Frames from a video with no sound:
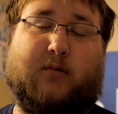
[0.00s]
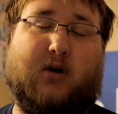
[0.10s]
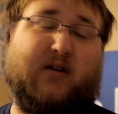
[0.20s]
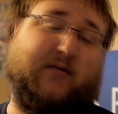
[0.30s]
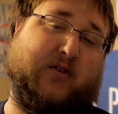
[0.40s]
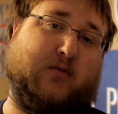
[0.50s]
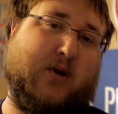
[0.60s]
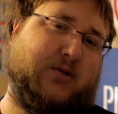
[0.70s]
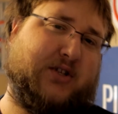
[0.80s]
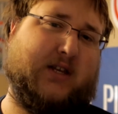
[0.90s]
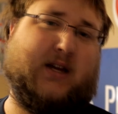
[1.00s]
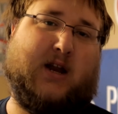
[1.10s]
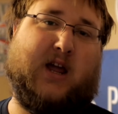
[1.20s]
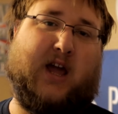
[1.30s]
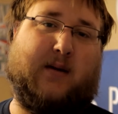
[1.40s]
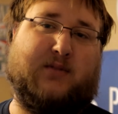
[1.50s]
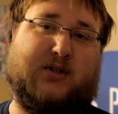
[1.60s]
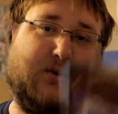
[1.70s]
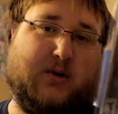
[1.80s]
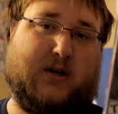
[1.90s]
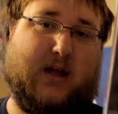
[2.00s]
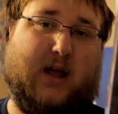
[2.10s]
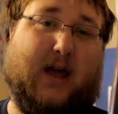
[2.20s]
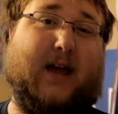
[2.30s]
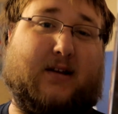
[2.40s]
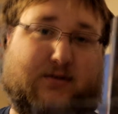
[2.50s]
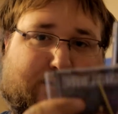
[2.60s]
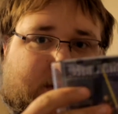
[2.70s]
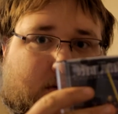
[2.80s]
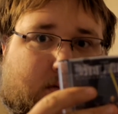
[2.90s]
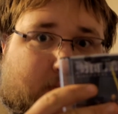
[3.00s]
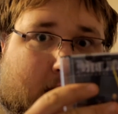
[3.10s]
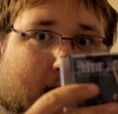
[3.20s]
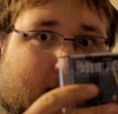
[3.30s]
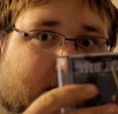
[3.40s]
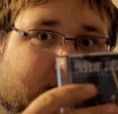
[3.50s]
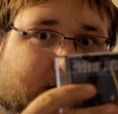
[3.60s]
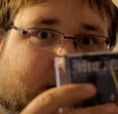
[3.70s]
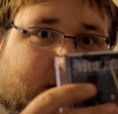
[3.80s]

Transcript: where I review mostly indie games, good and bad.